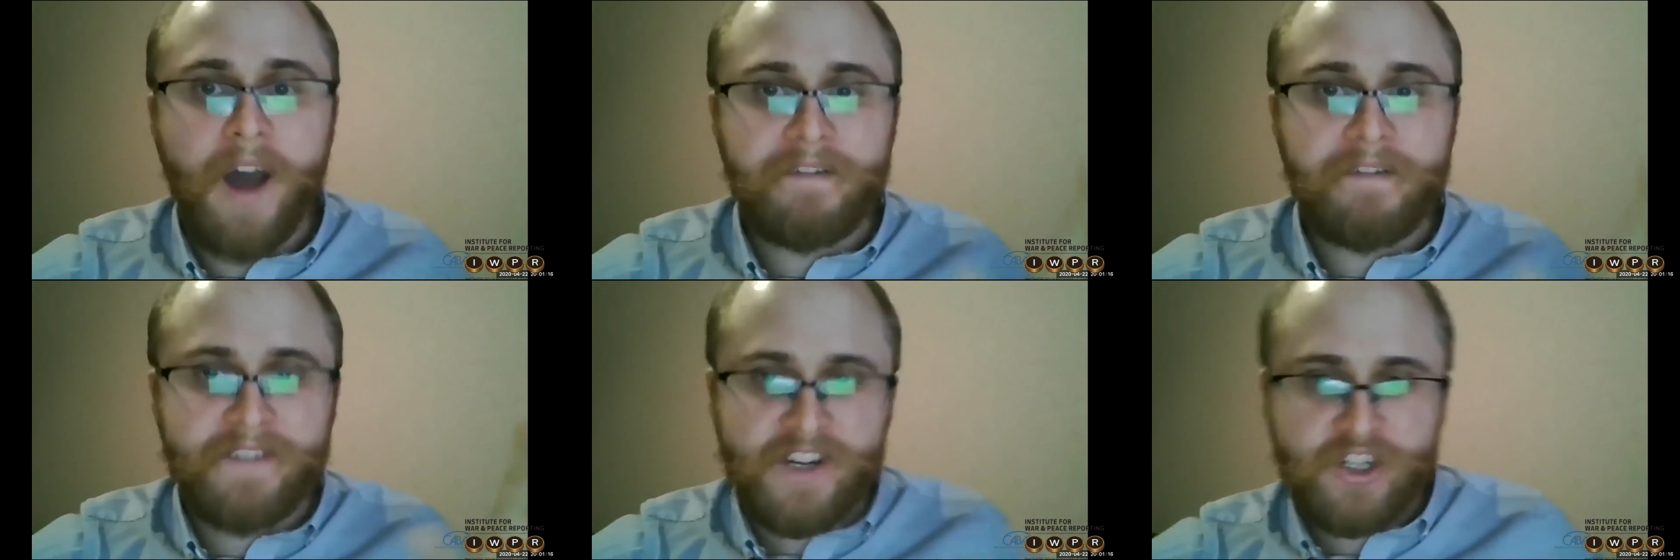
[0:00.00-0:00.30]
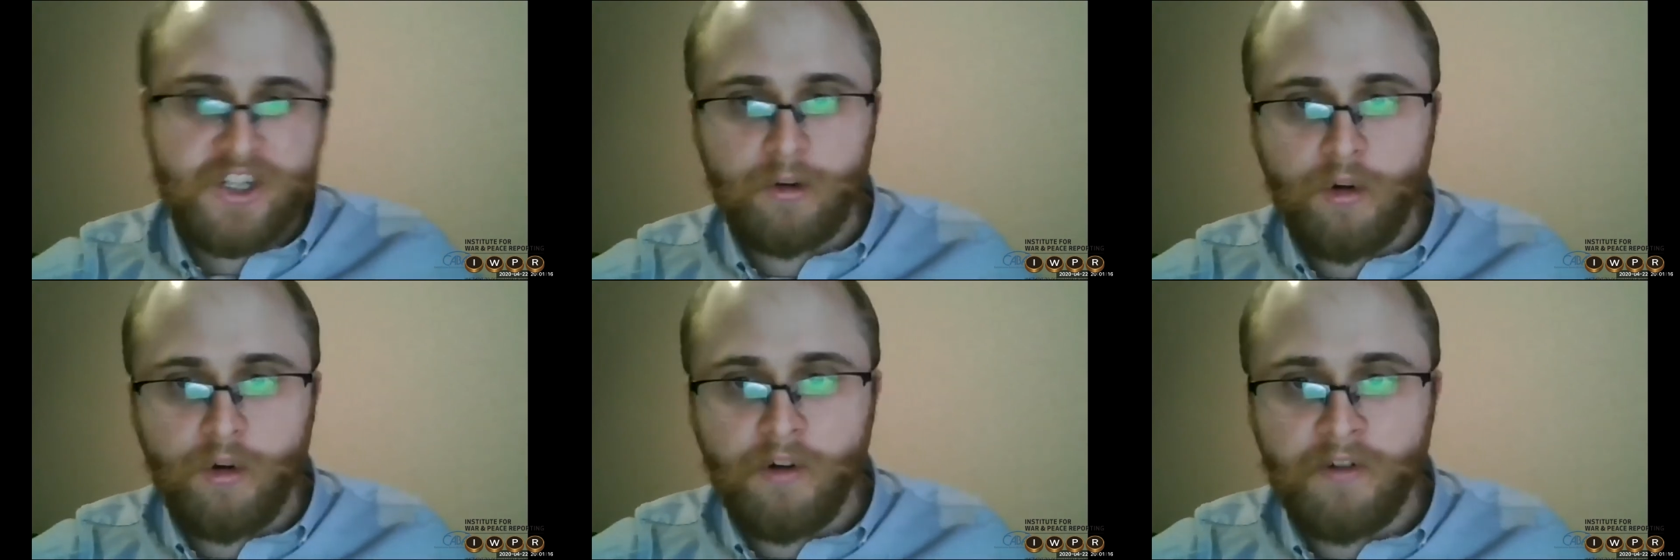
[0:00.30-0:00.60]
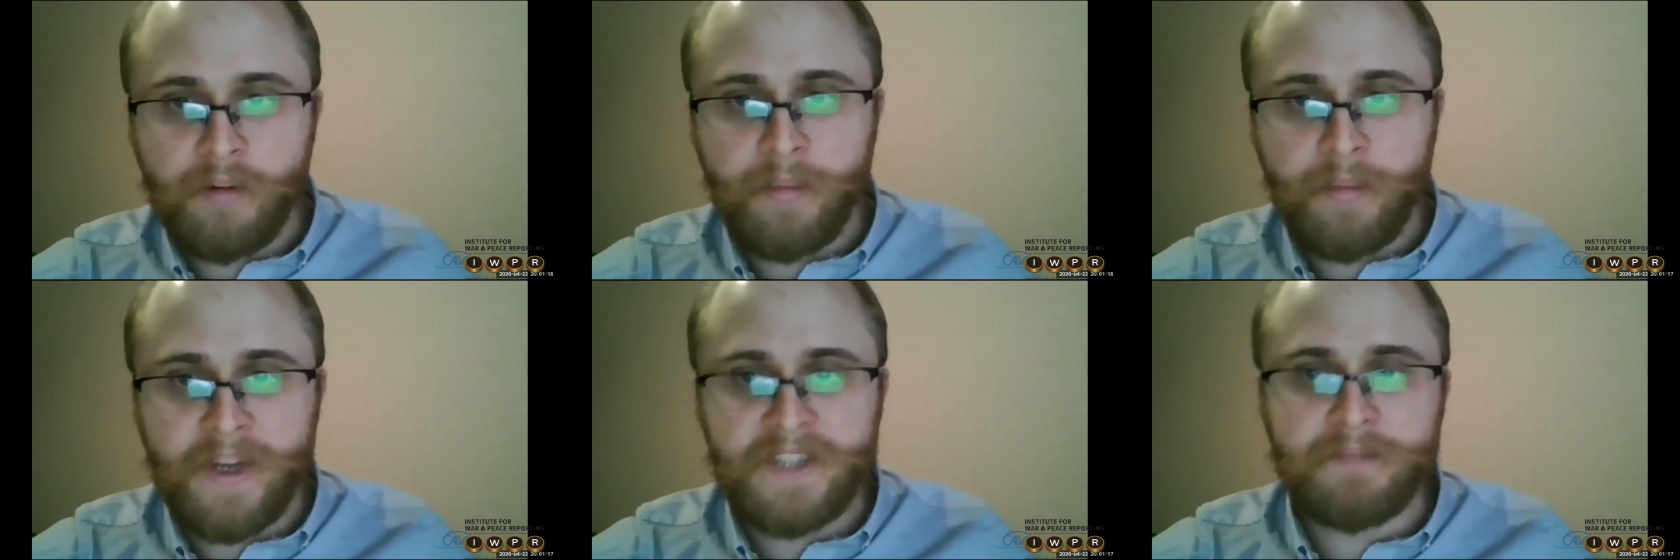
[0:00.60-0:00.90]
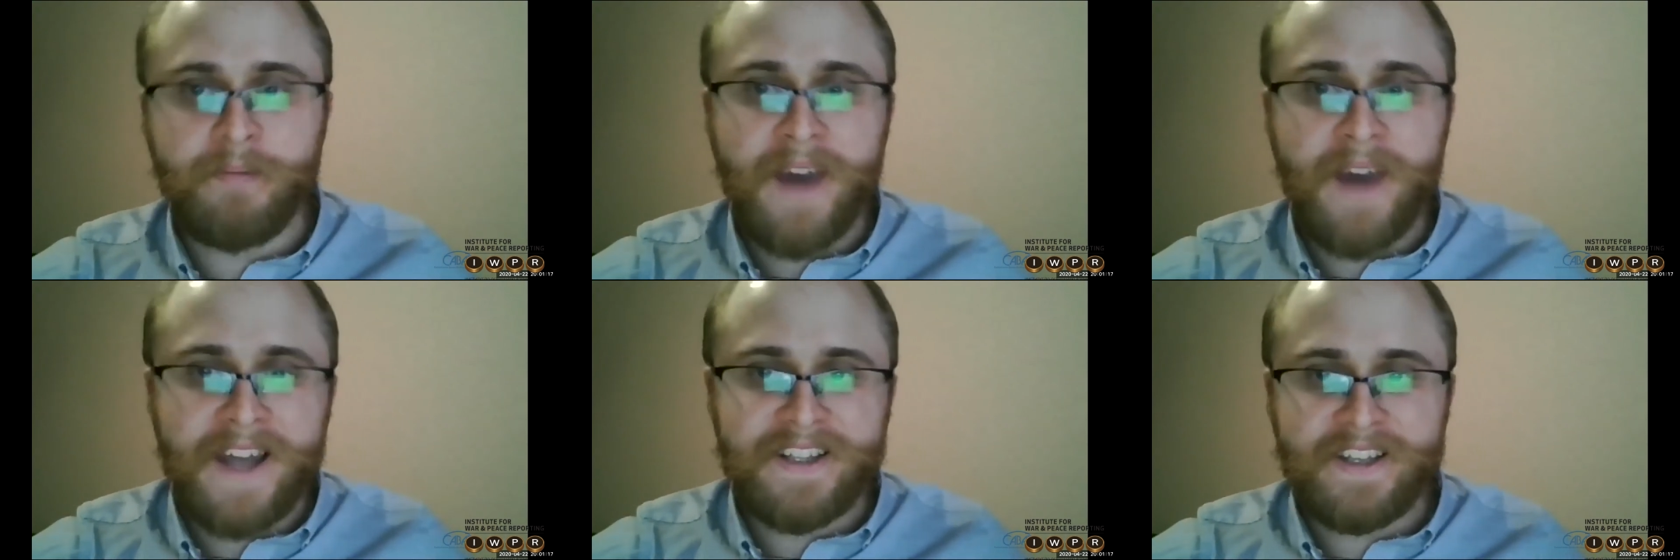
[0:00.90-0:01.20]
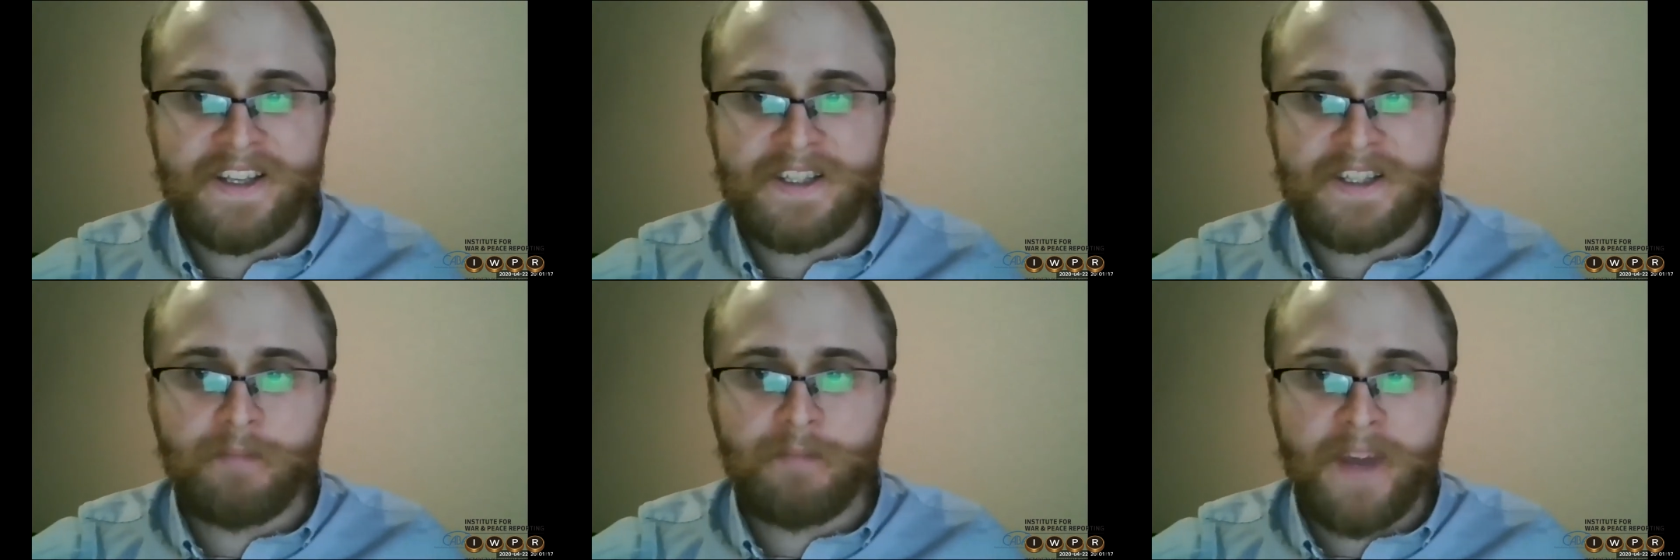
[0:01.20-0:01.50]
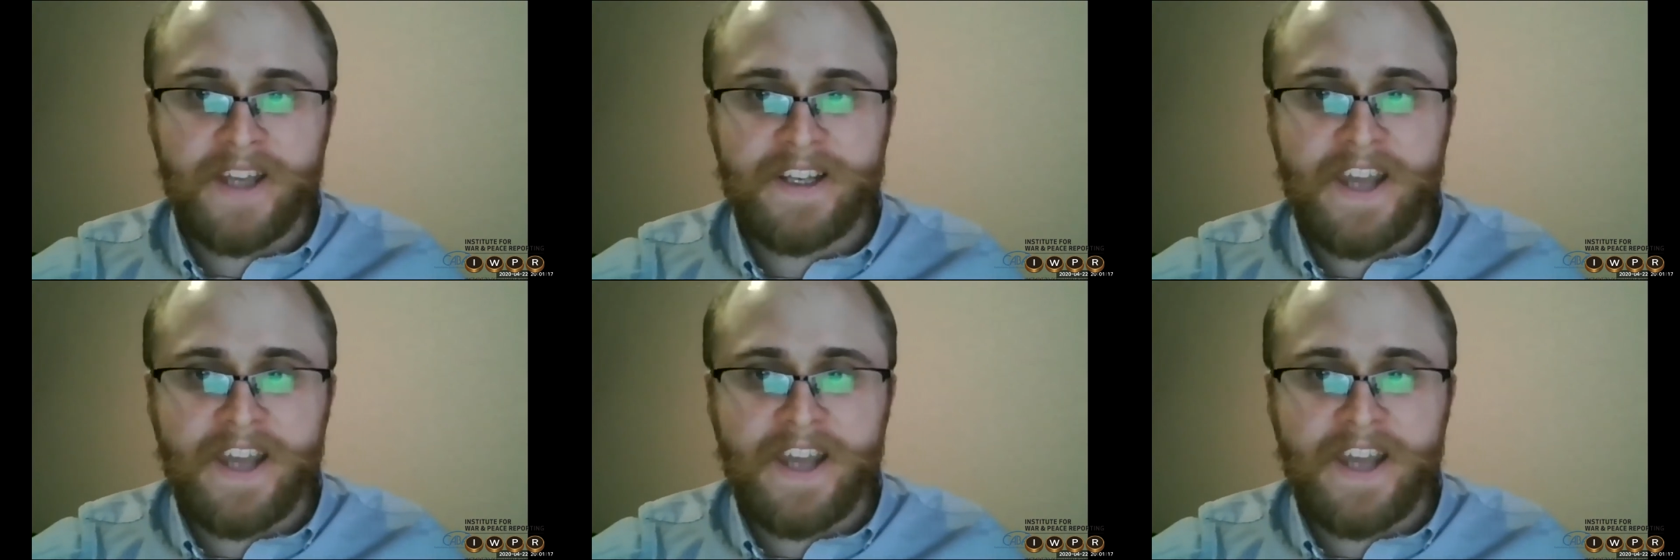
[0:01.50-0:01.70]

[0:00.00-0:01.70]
official governments, but it's badly